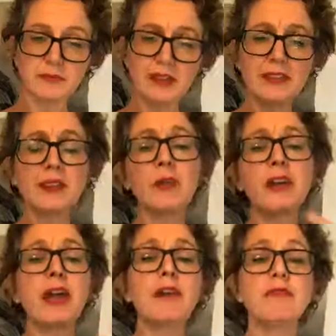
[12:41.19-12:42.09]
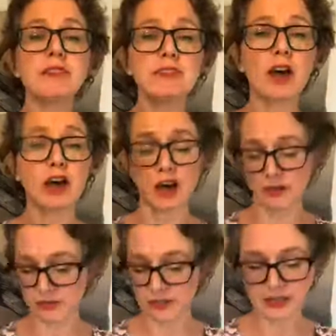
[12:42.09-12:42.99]
So on every scarf
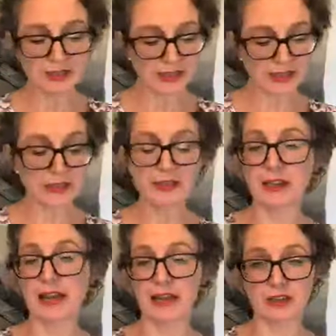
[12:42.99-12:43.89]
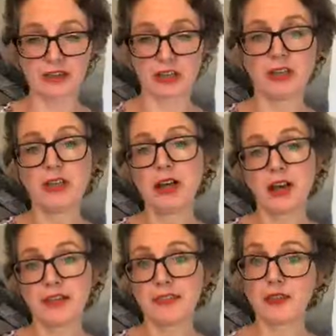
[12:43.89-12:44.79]
in the collection,
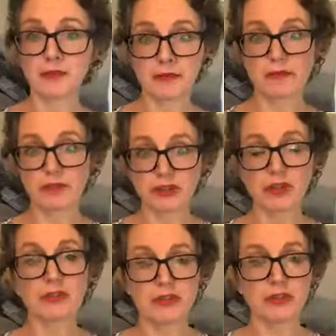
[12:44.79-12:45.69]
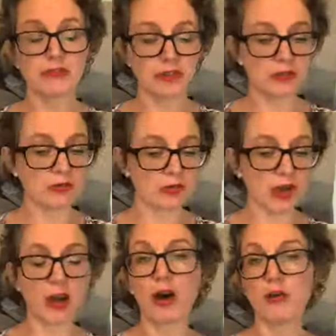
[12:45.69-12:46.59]
I think students have used
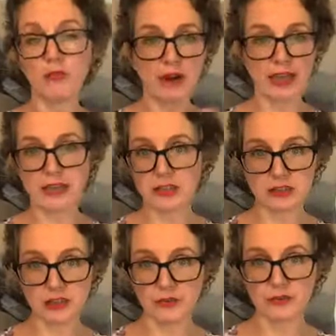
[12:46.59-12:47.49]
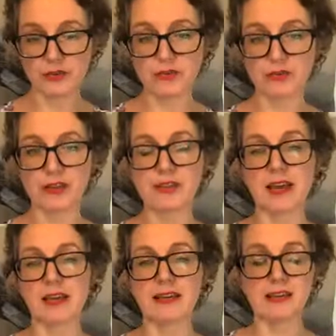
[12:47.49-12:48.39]
a whole range of different
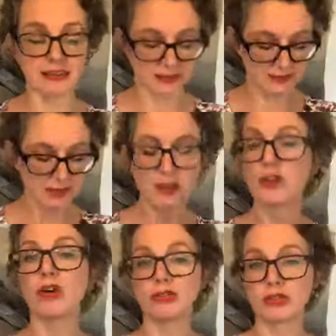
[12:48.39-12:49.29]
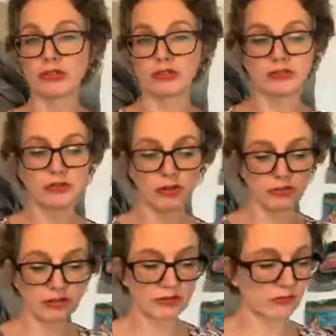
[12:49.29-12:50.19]
techniques, not
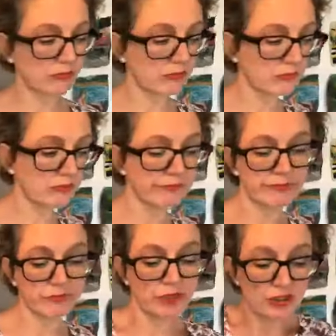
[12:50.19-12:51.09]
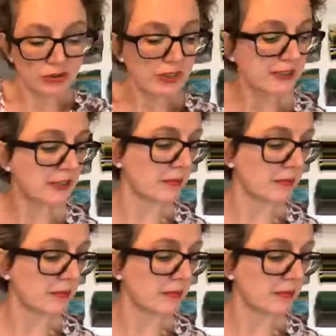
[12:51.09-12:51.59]
just restricted